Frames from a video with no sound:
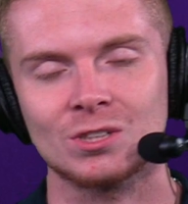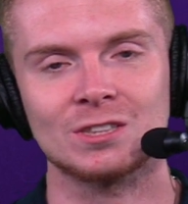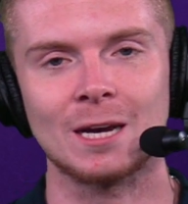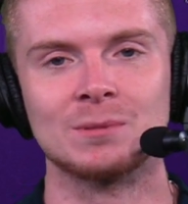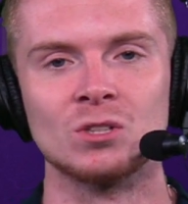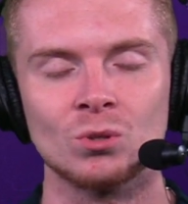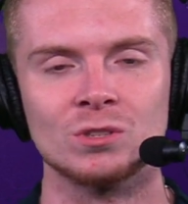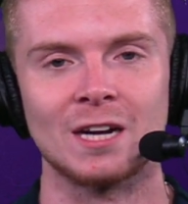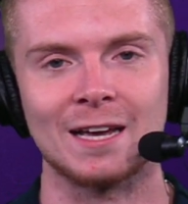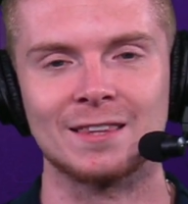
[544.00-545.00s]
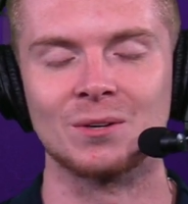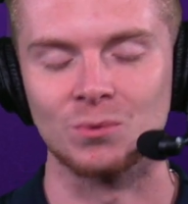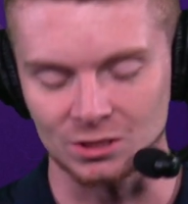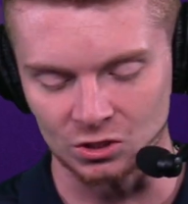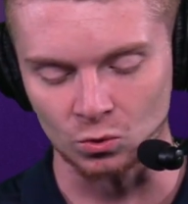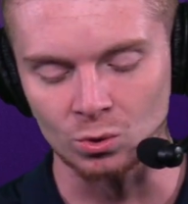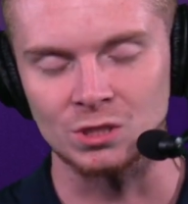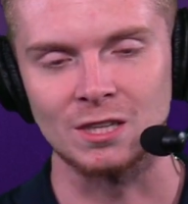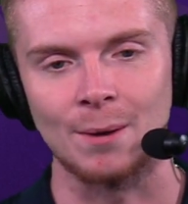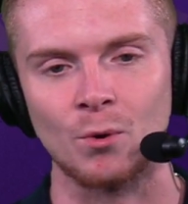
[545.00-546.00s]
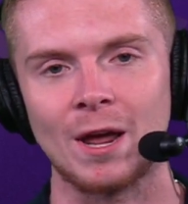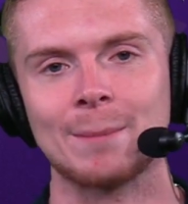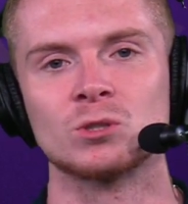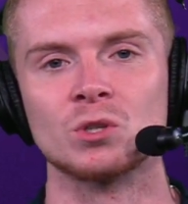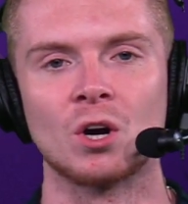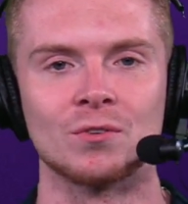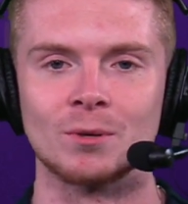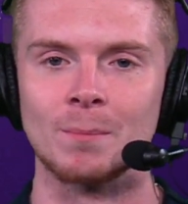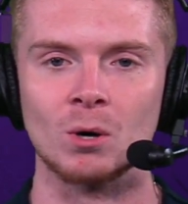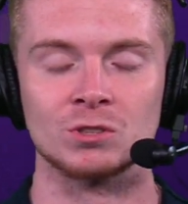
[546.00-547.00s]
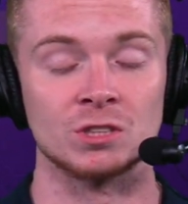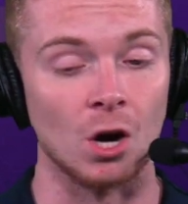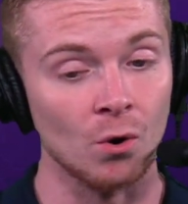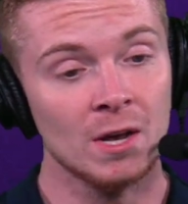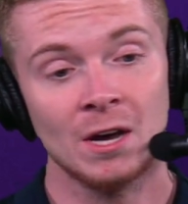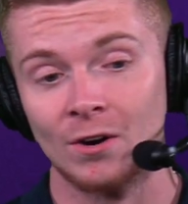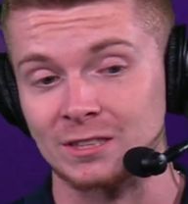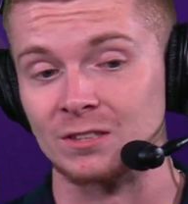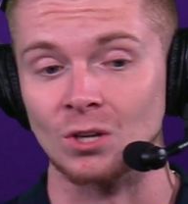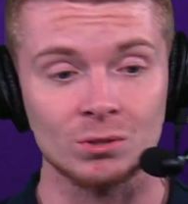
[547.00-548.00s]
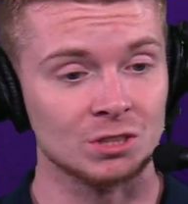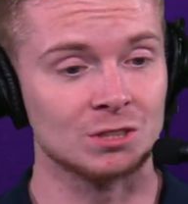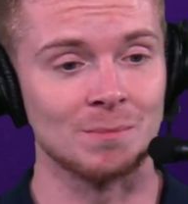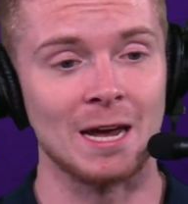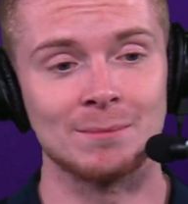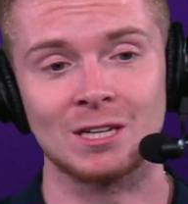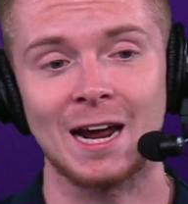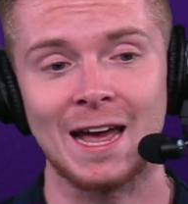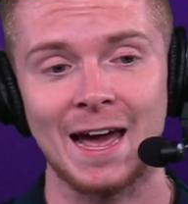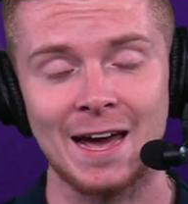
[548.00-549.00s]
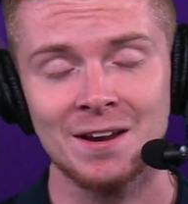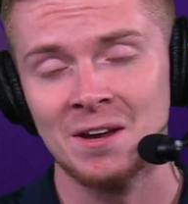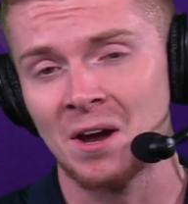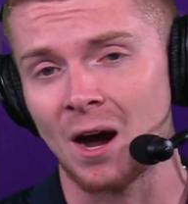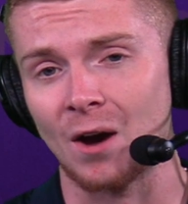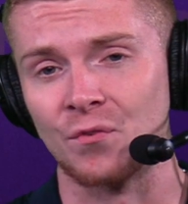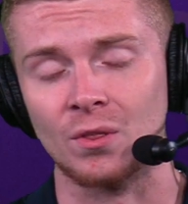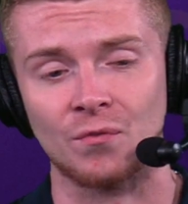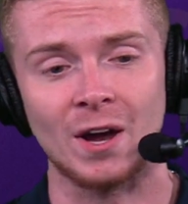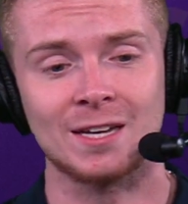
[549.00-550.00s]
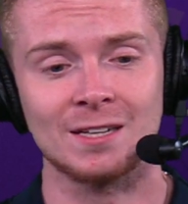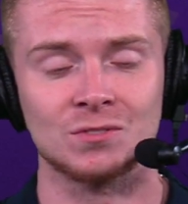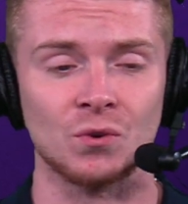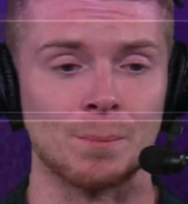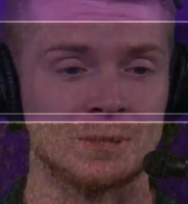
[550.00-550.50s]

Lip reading: are the types of dudes that I think would just losing them would absolutely hurt the most. So, listen, those are some names that I had for the Vikings for the